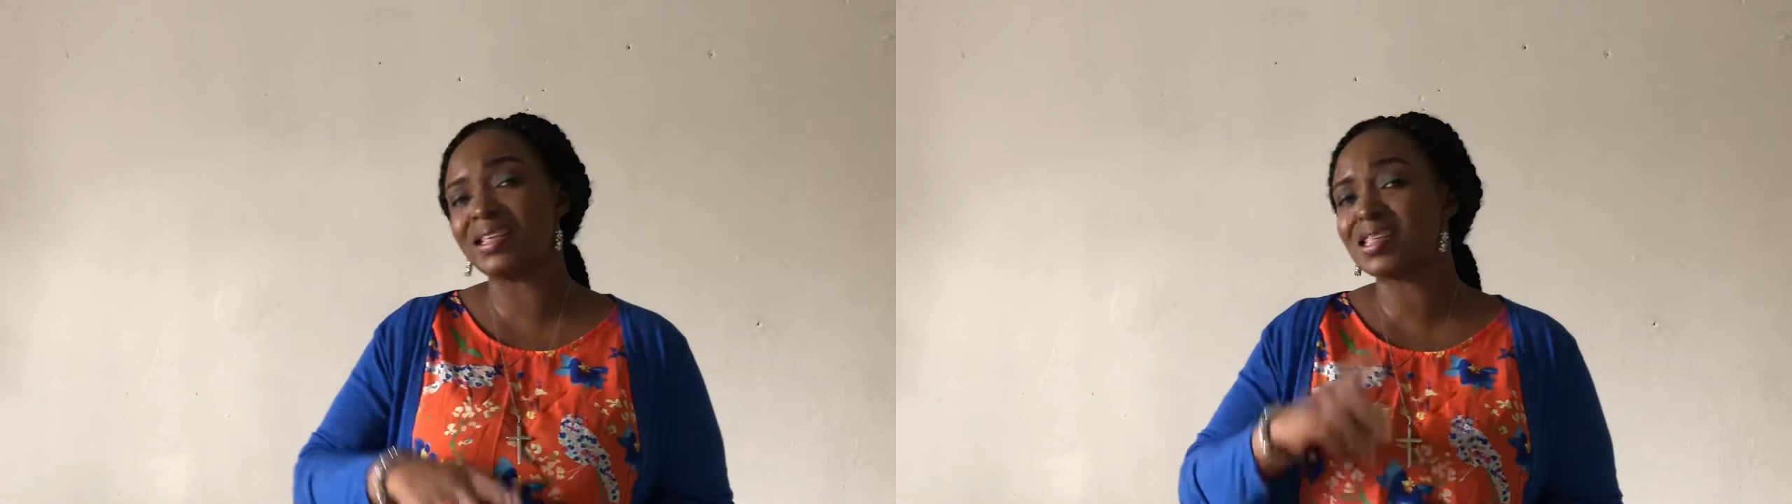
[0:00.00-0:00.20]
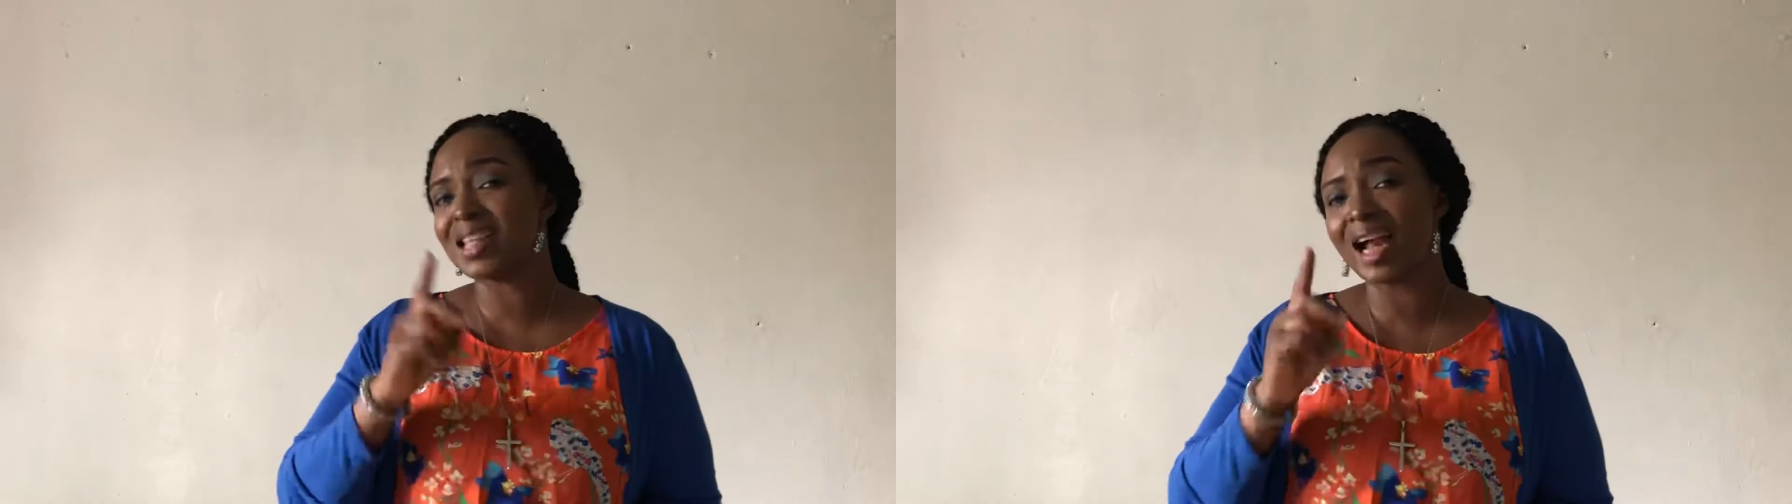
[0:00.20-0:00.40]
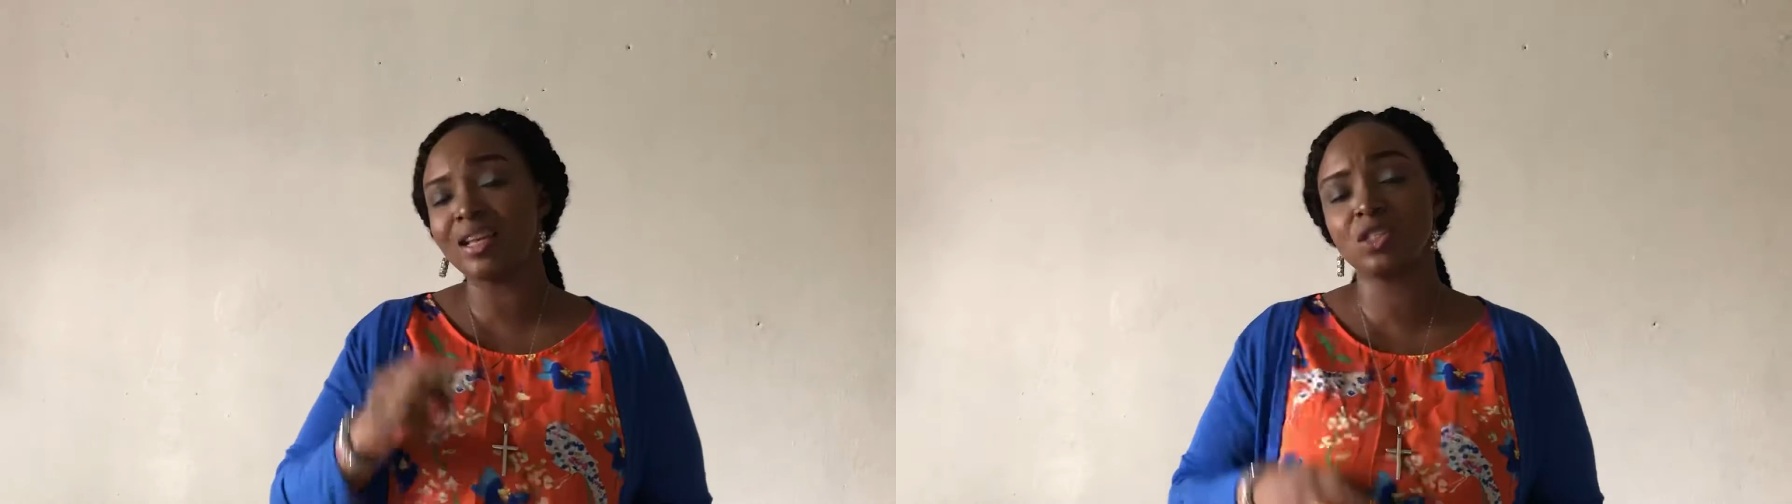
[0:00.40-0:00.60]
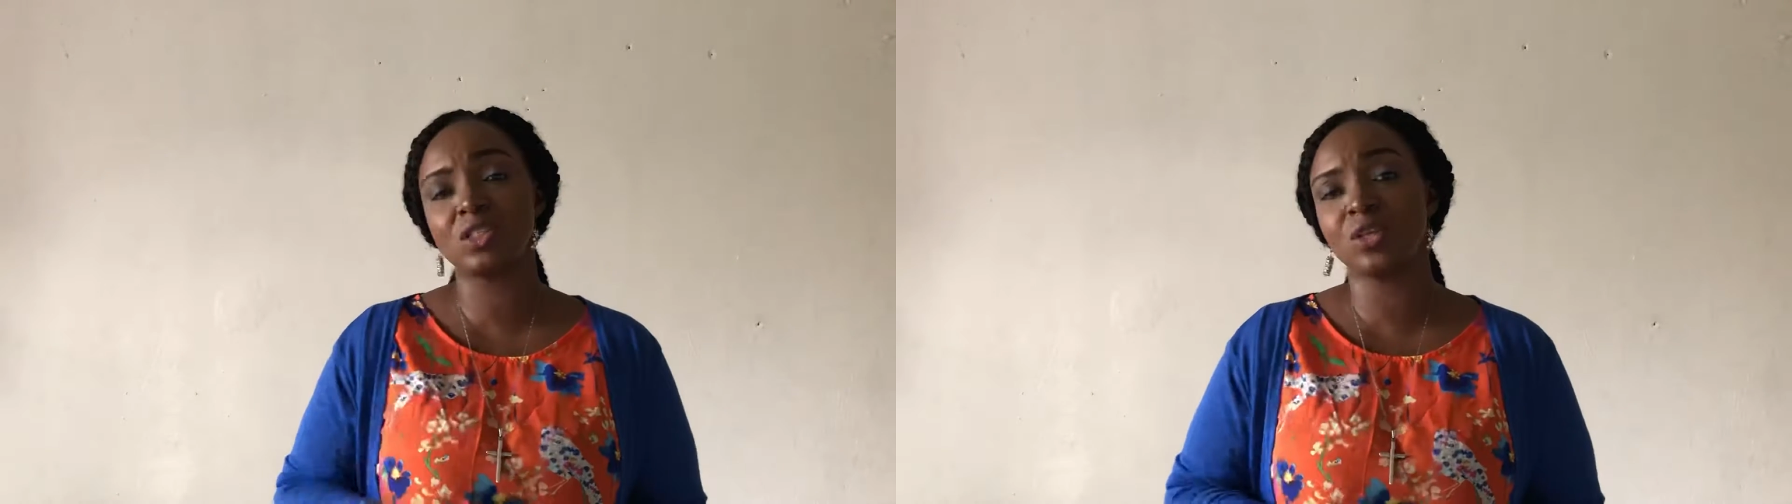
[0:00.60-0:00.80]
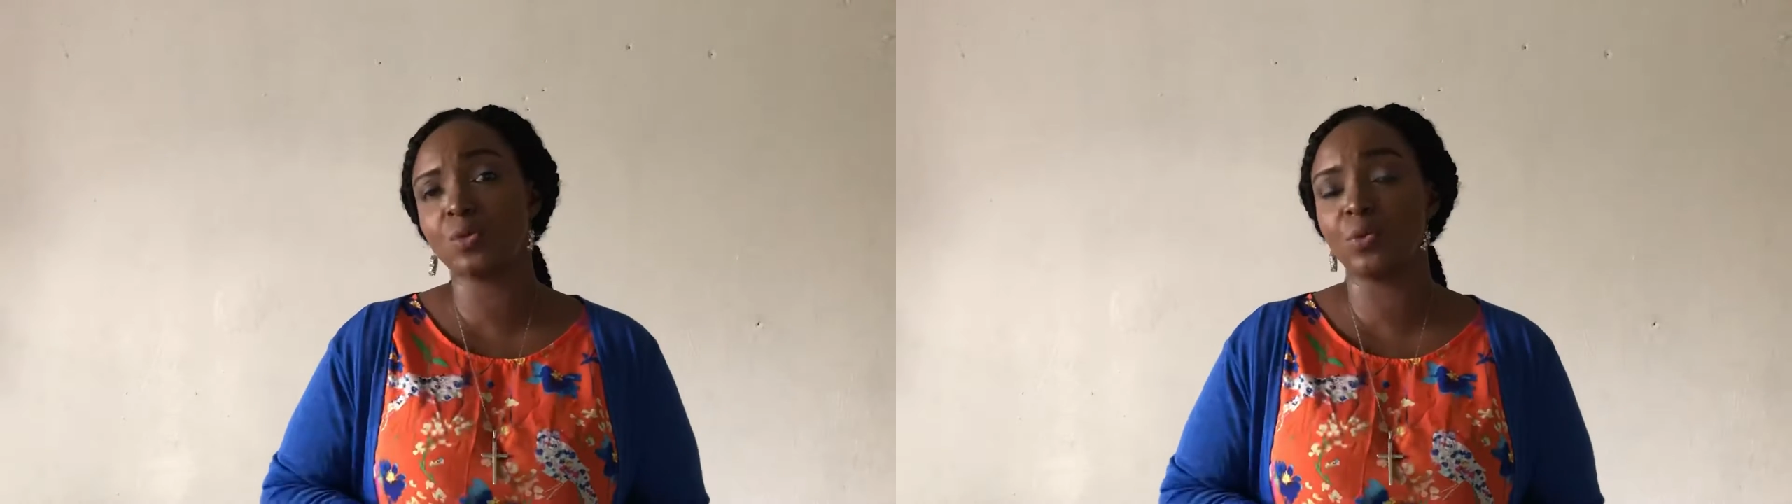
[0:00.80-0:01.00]
a style
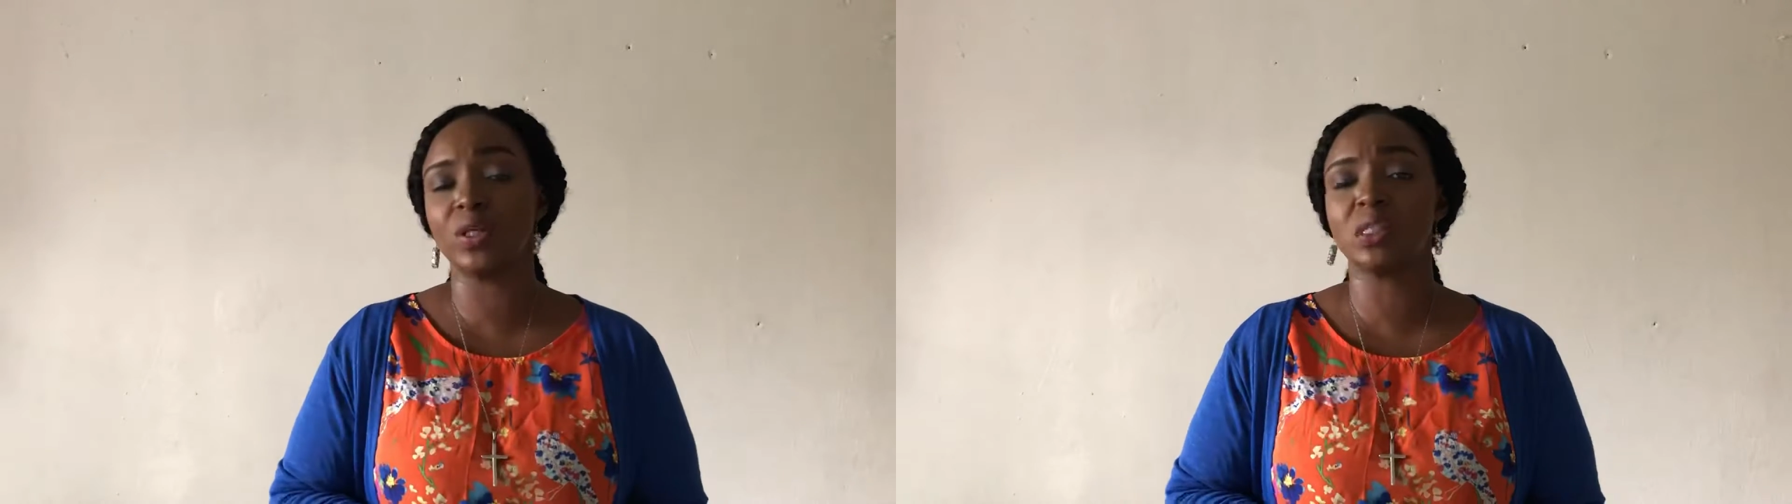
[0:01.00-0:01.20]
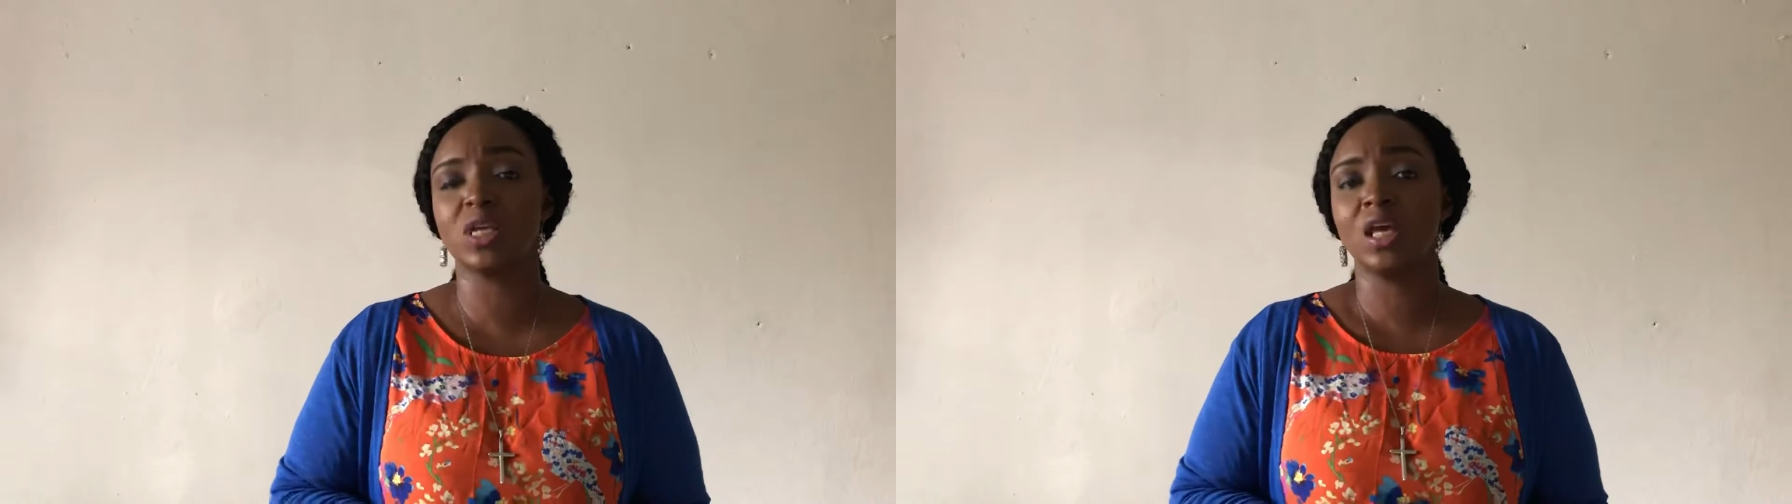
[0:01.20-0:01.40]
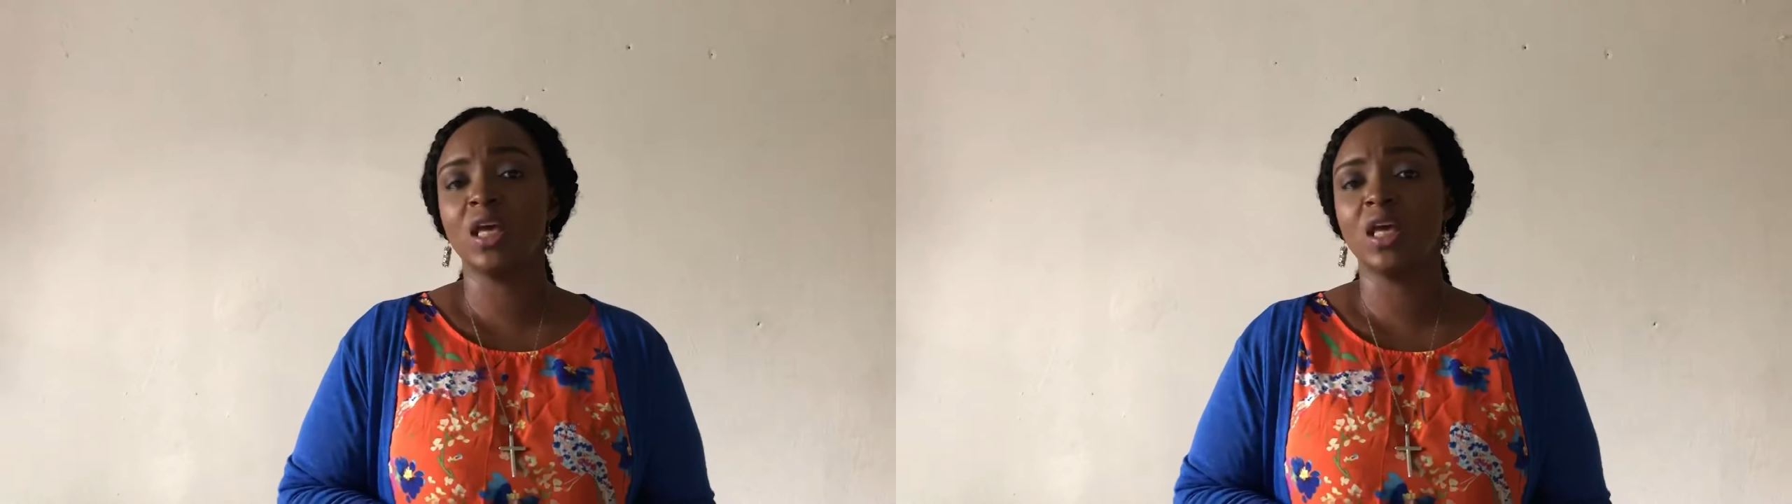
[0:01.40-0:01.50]
secret